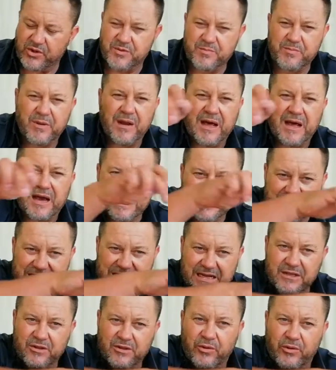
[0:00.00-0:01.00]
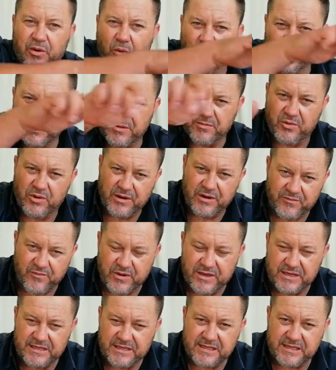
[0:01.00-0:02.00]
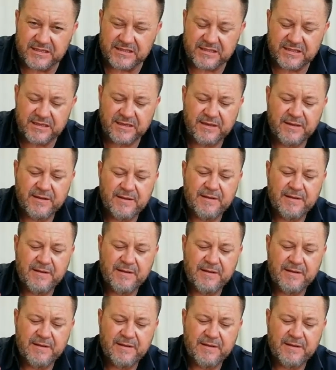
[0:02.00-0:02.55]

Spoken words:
spill isolate on a water body, for instance.